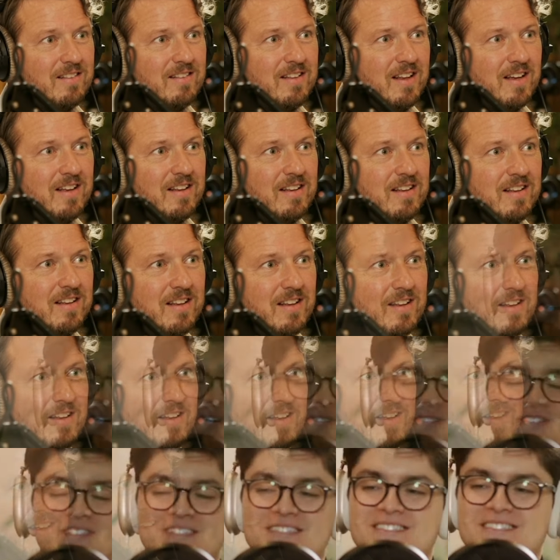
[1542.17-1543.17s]
not not
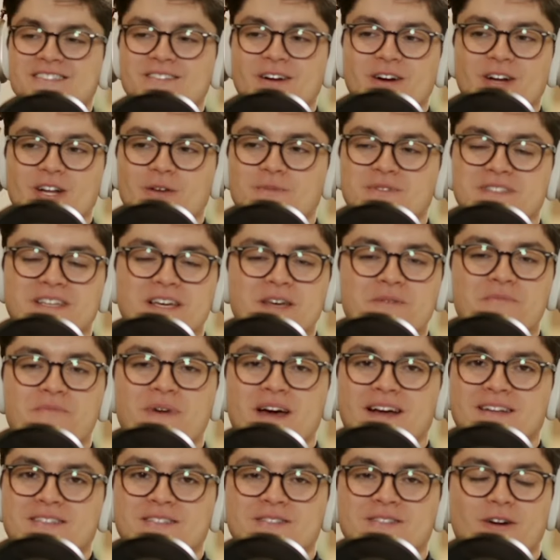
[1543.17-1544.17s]
called these startups yeah. the
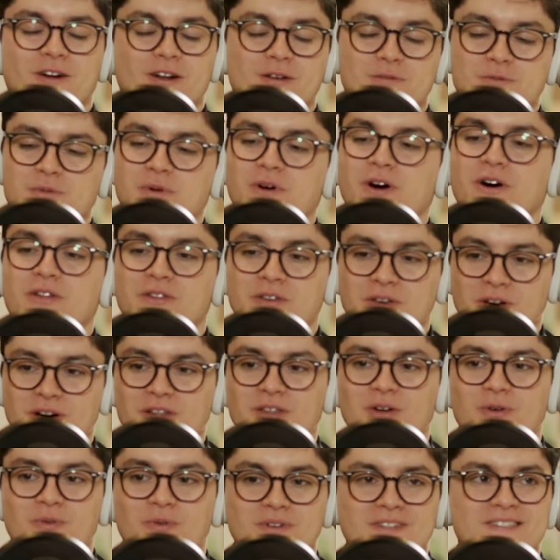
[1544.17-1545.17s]
impact startups. we call the
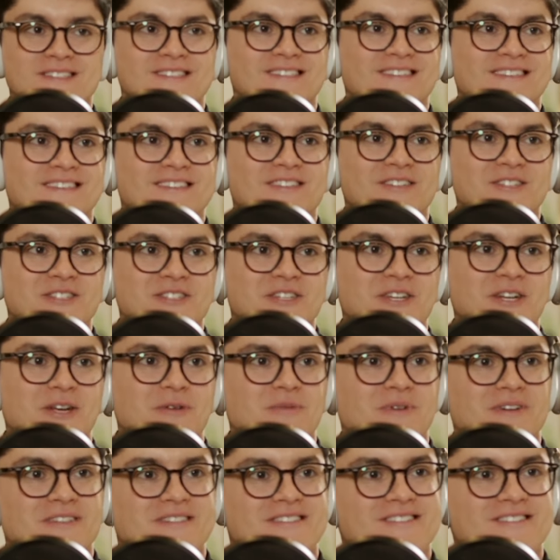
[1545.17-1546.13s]
other ones the, this the shitty like, ones.